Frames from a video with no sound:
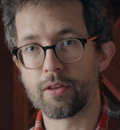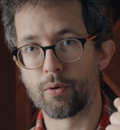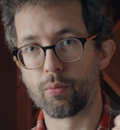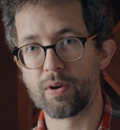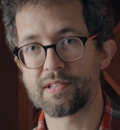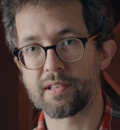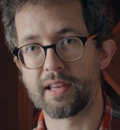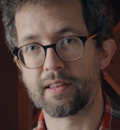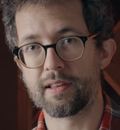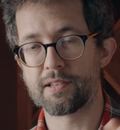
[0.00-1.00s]
your wrist
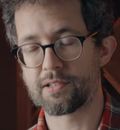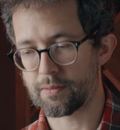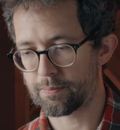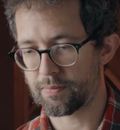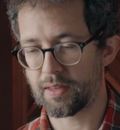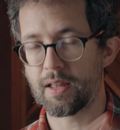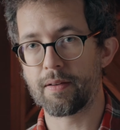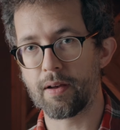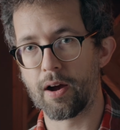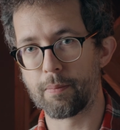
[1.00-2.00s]
like this,
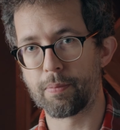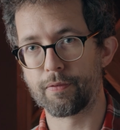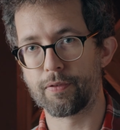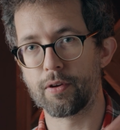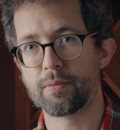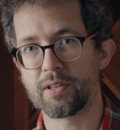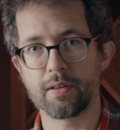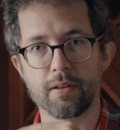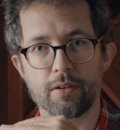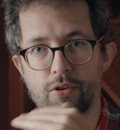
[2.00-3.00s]
unperfumed,
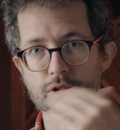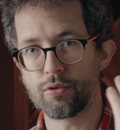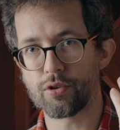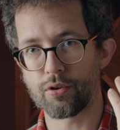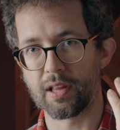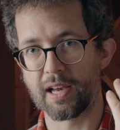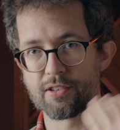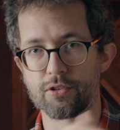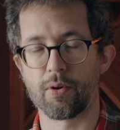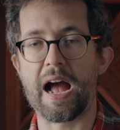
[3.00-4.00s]

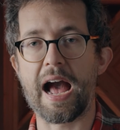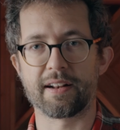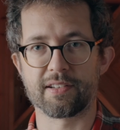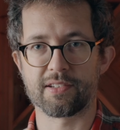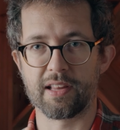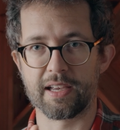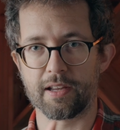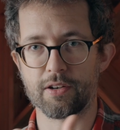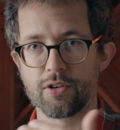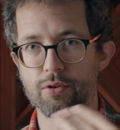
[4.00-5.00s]
neutralizes or acts
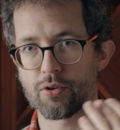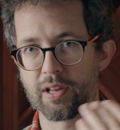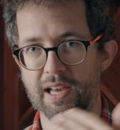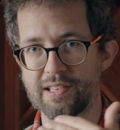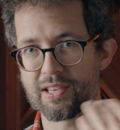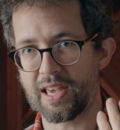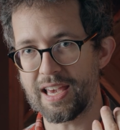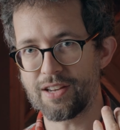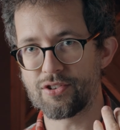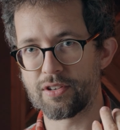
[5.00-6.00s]
like a neutralizing
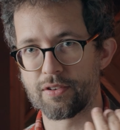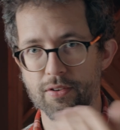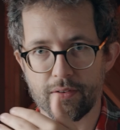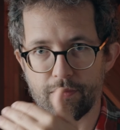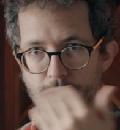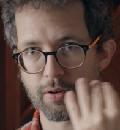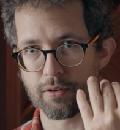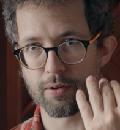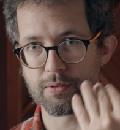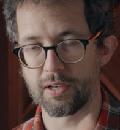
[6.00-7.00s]
agent for your
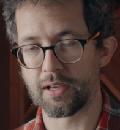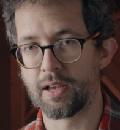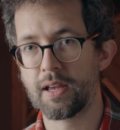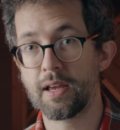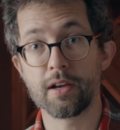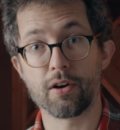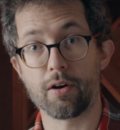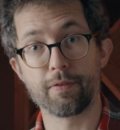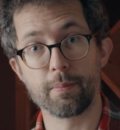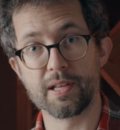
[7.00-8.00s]
nosing.
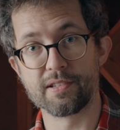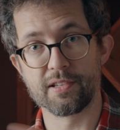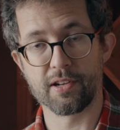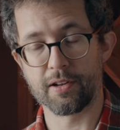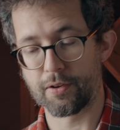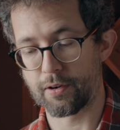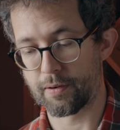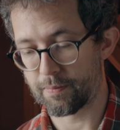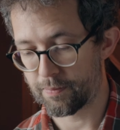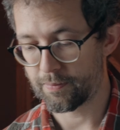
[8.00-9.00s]
Coffee beans is
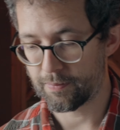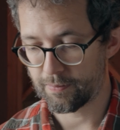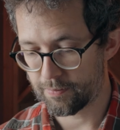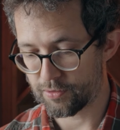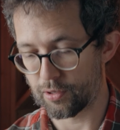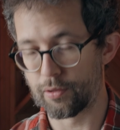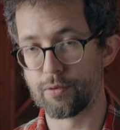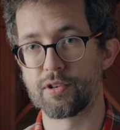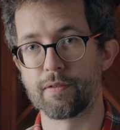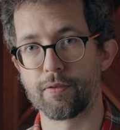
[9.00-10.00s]
another
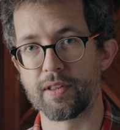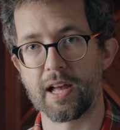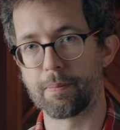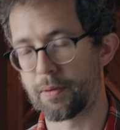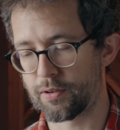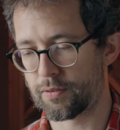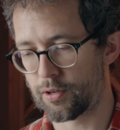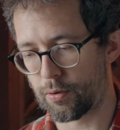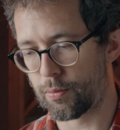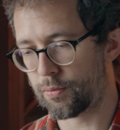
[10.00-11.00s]
solution for that, but
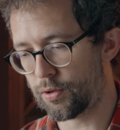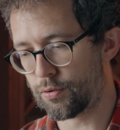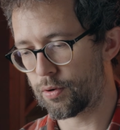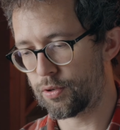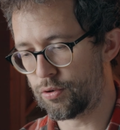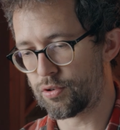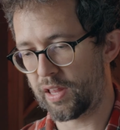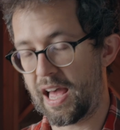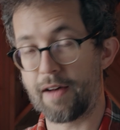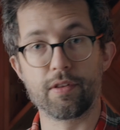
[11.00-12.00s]
you don't
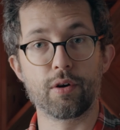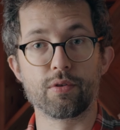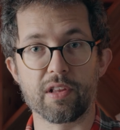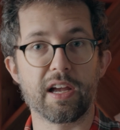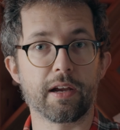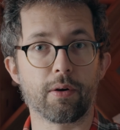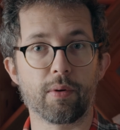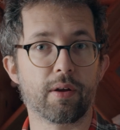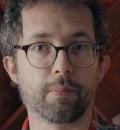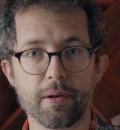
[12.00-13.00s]
usually have those lying
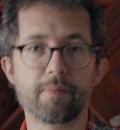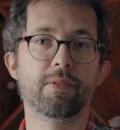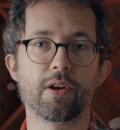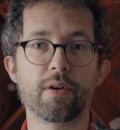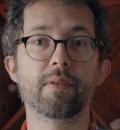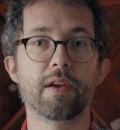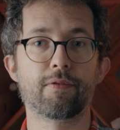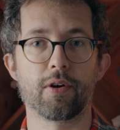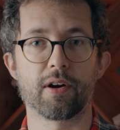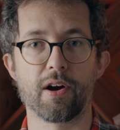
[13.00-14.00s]
around. But
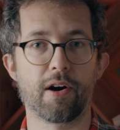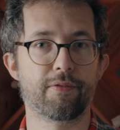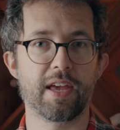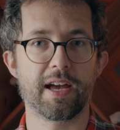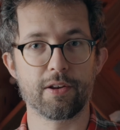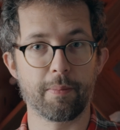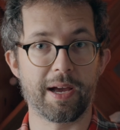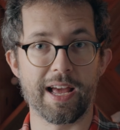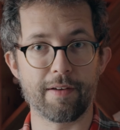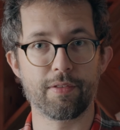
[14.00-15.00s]
if you're a coffee head, you
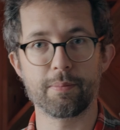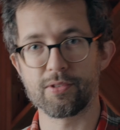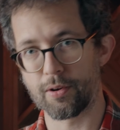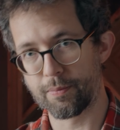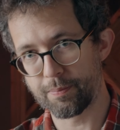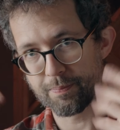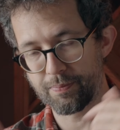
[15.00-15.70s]
might have them. So